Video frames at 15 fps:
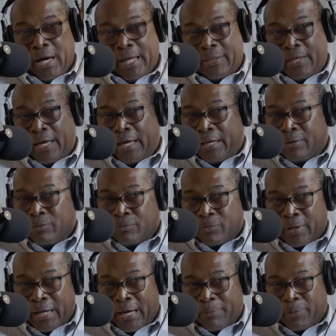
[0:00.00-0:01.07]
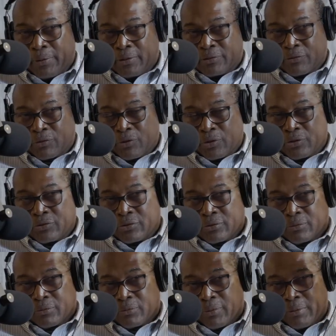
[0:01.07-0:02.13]
And then what happened is, of course,
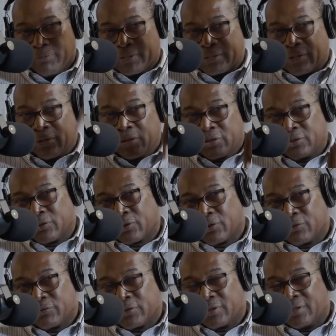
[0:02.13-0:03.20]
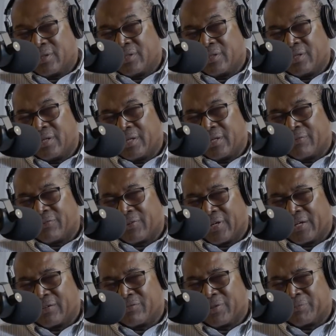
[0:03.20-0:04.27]
when Mr. Hoyt took over in
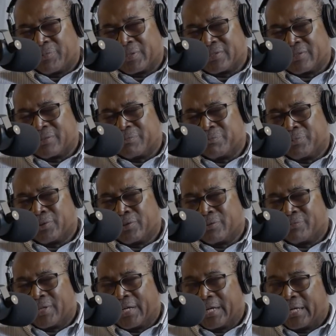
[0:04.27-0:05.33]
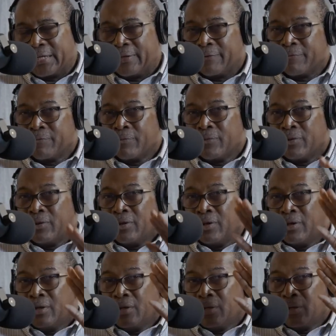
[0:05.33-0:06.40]
85, when President Burnham died,
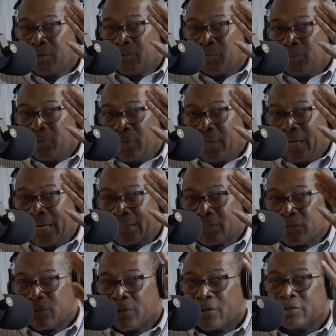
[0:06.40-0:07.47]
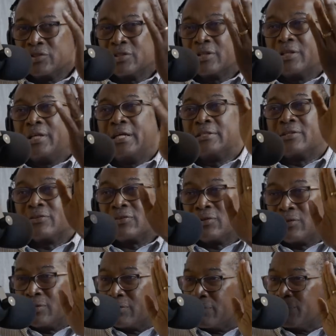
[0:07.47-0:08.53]
he had to do 180
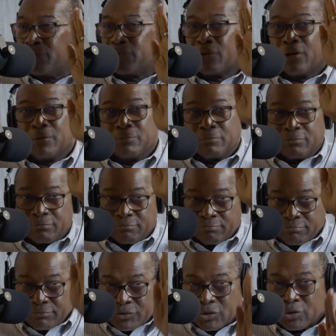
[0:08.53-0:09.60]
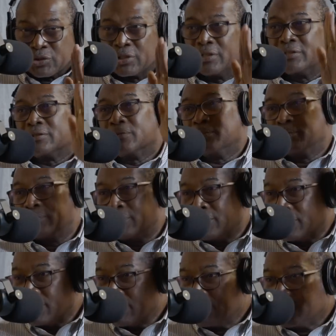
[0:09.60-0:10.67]
turn from socialism,
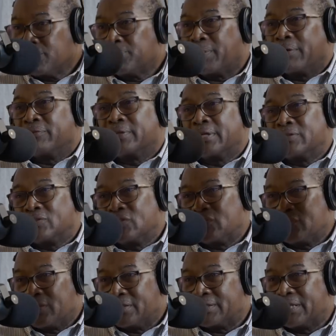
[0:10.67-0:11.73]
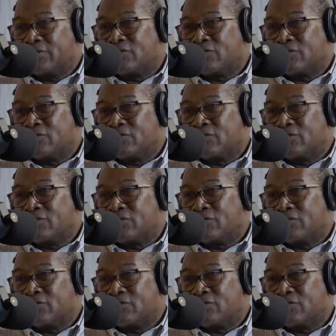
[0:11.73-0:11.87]
privatization, et